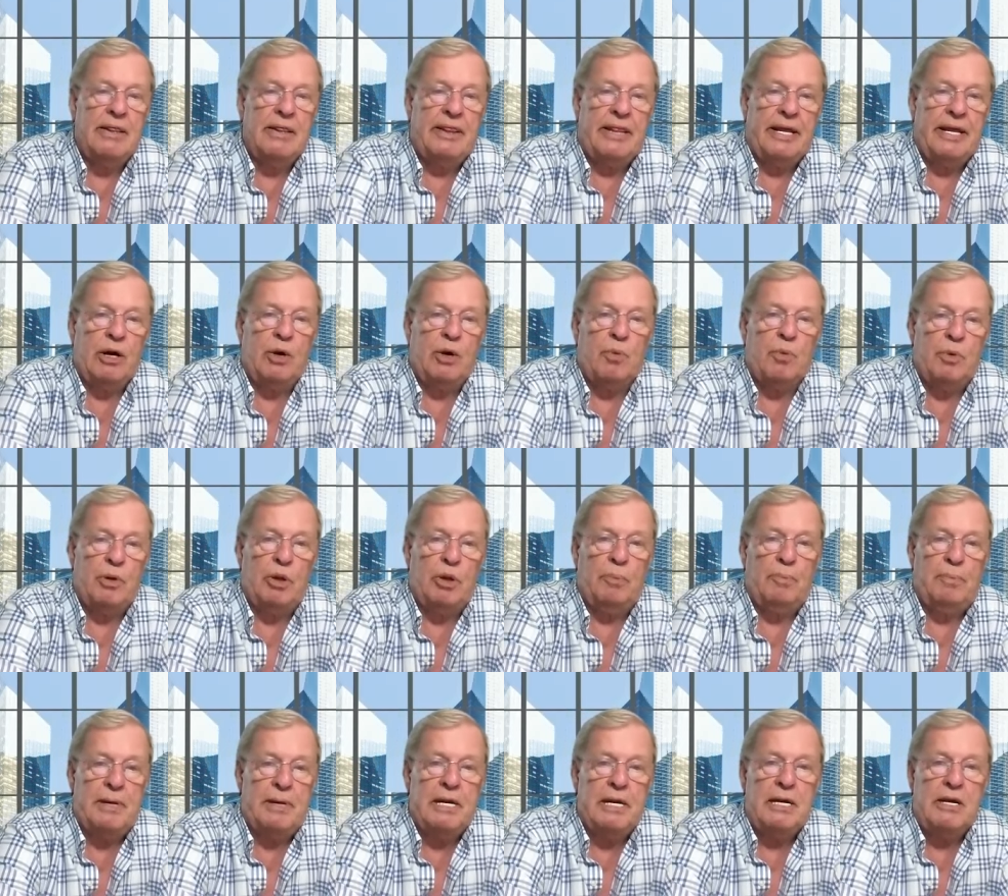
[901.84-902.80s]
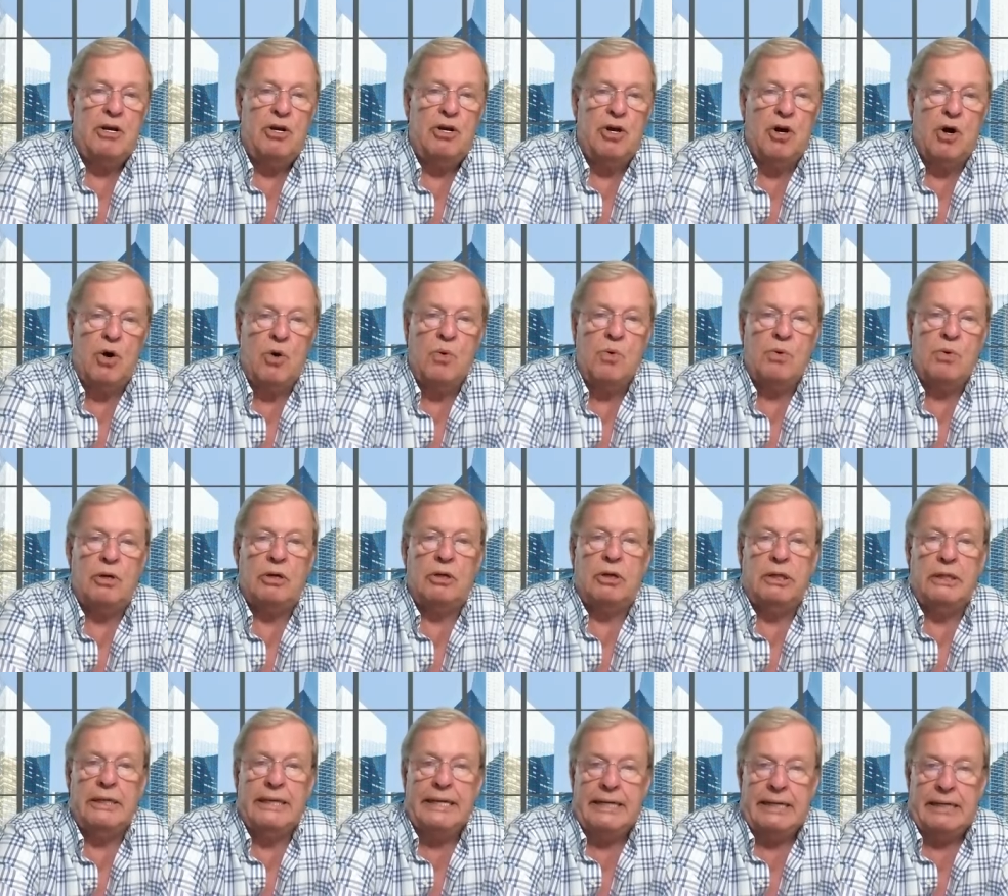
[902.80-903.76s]
there will be no
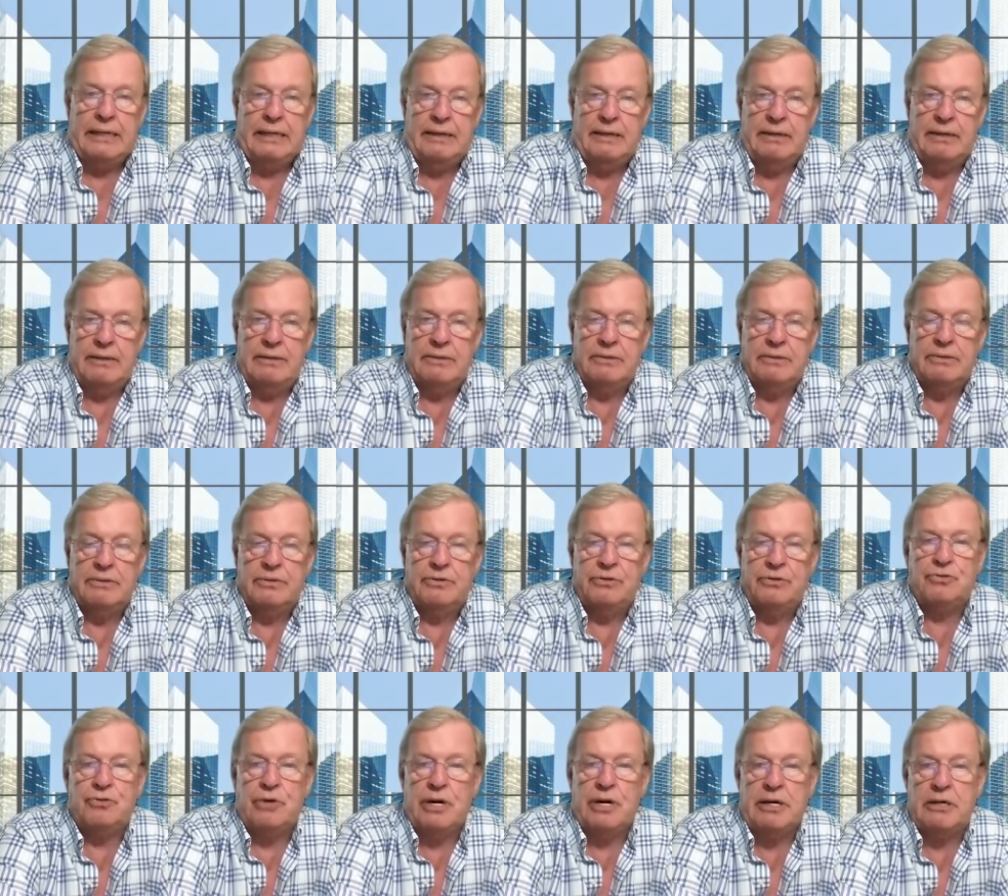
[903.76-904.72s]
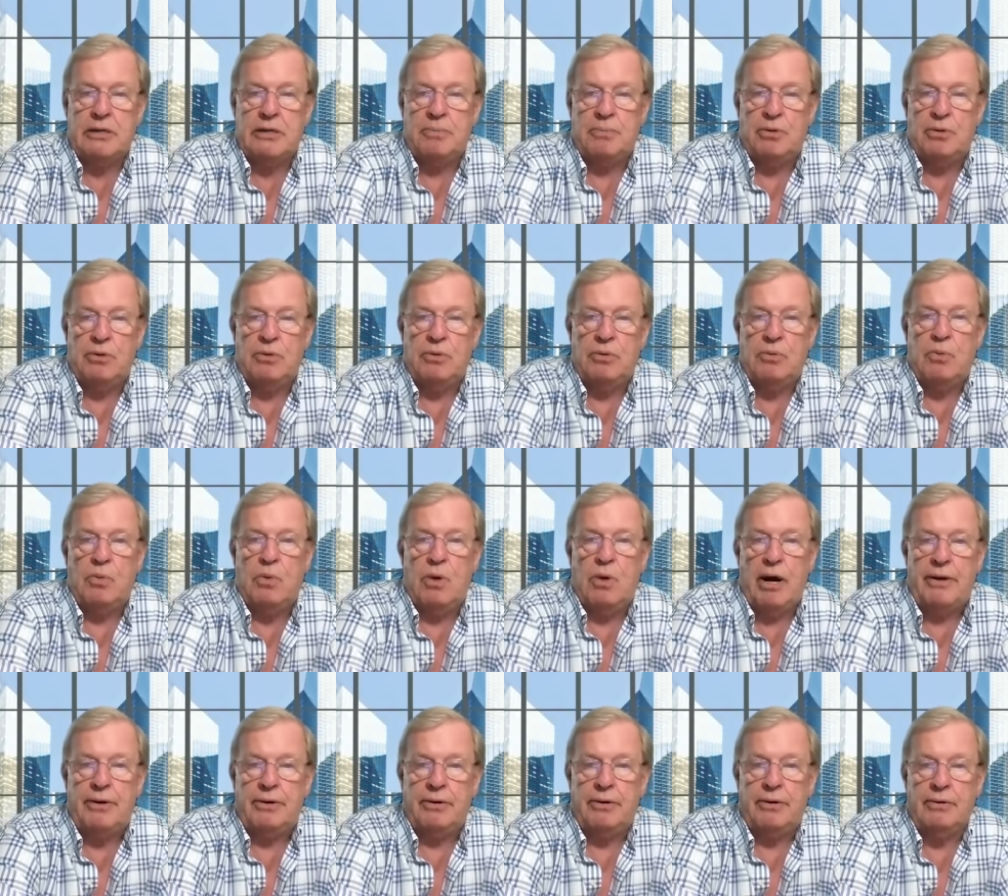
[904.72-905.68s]
clean drinkable
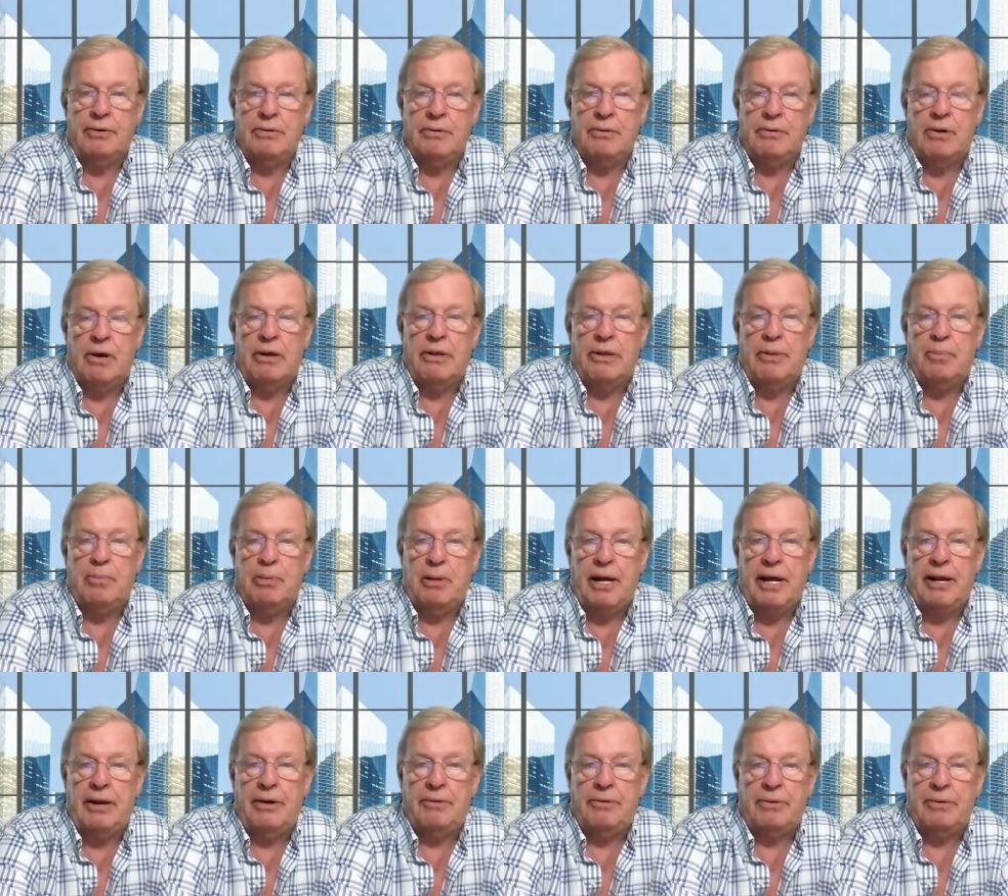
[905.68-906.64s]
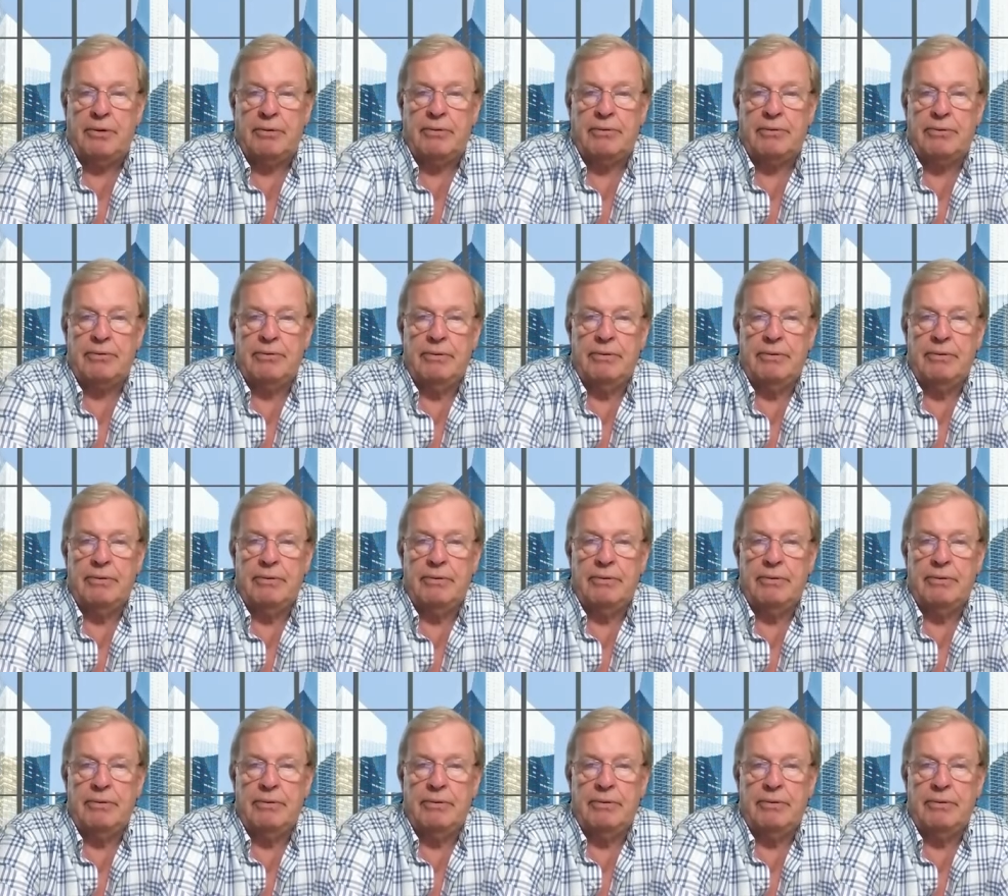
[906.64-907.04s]
water on the planet Earth.